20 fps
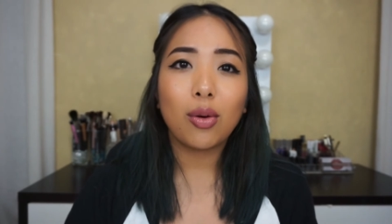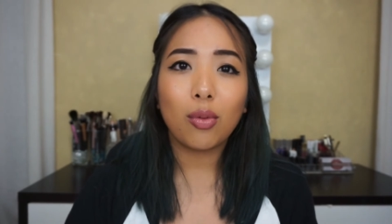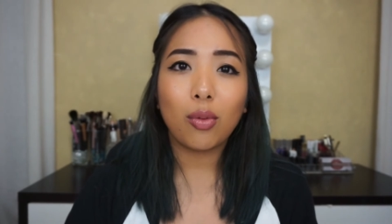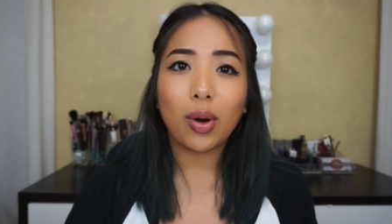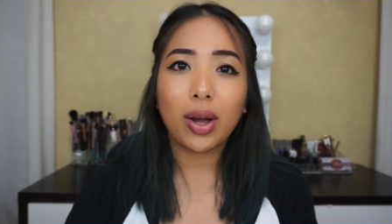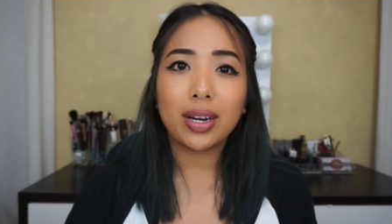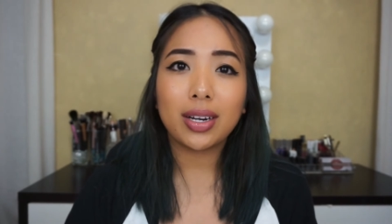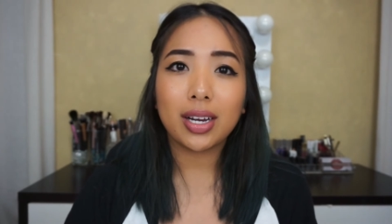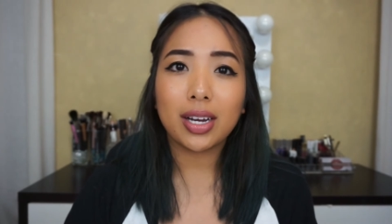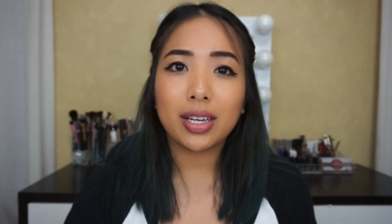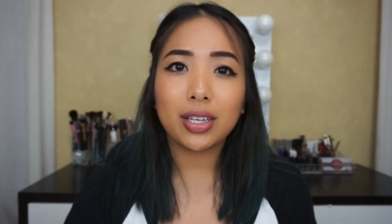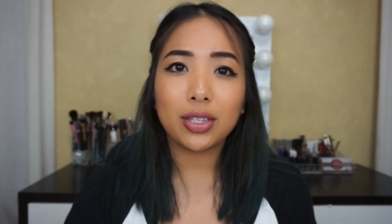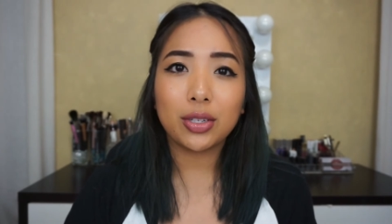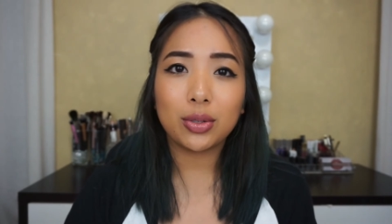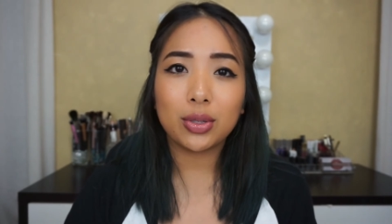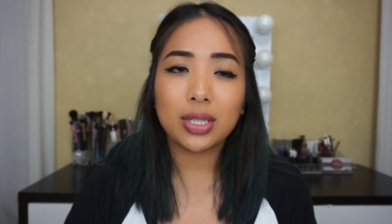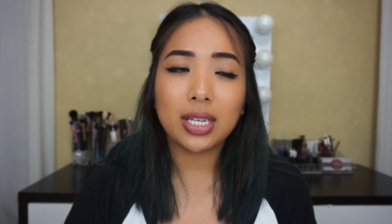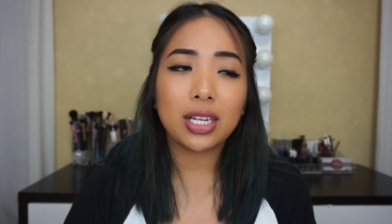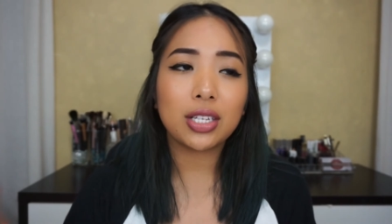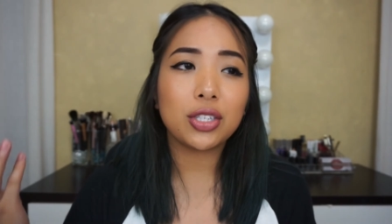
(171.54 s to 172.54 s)
why not
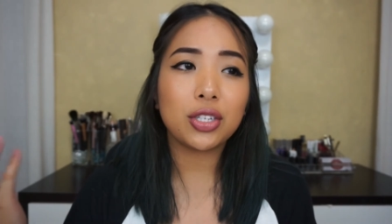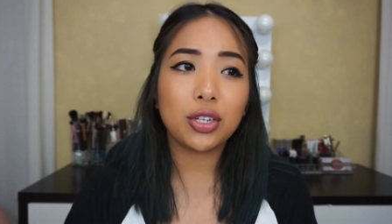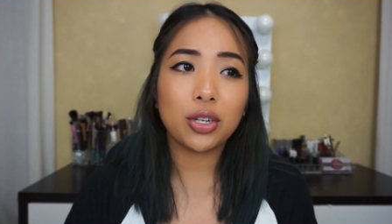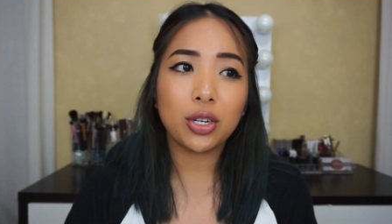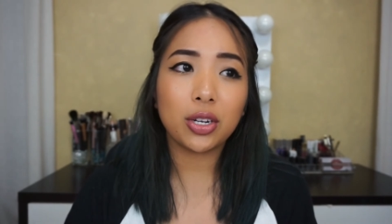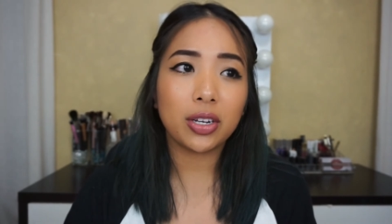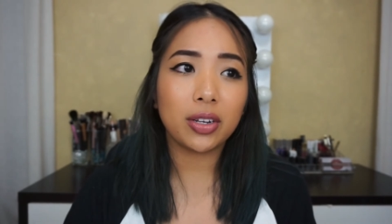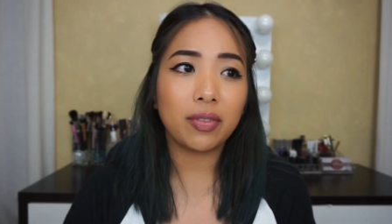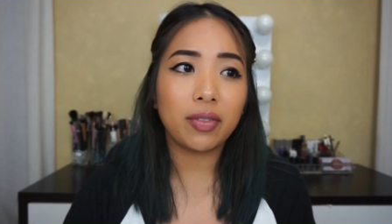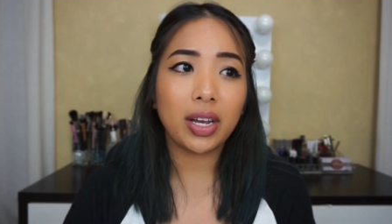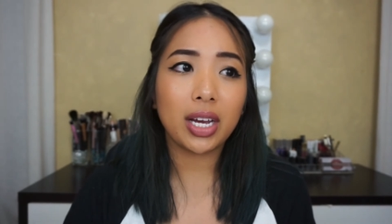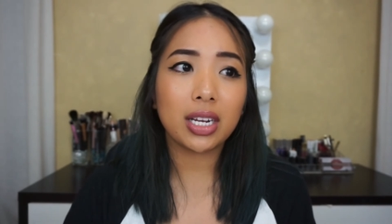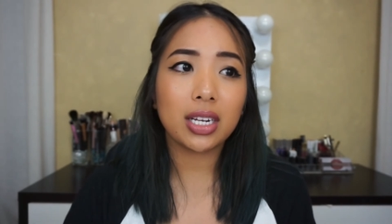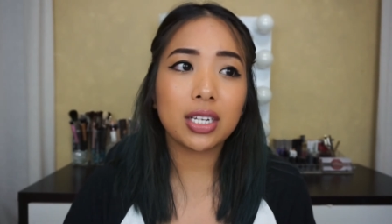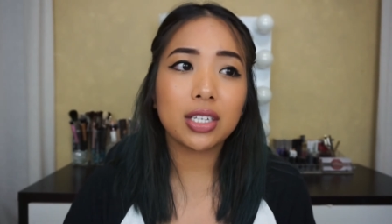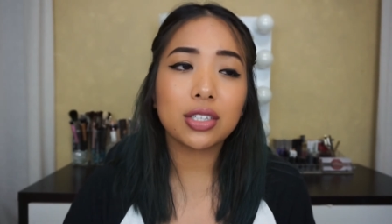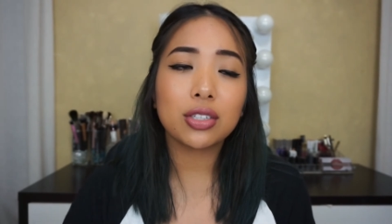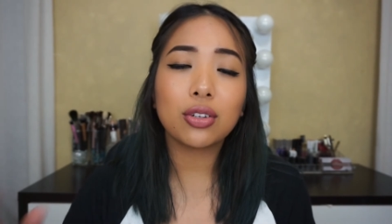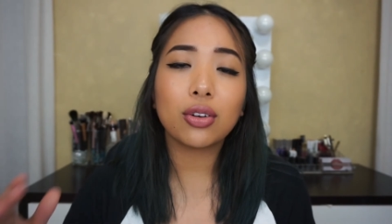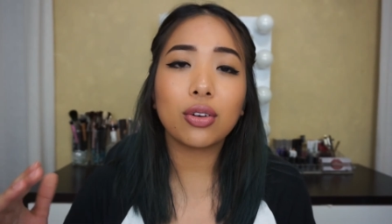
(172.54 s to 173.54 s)
use that to your advantage?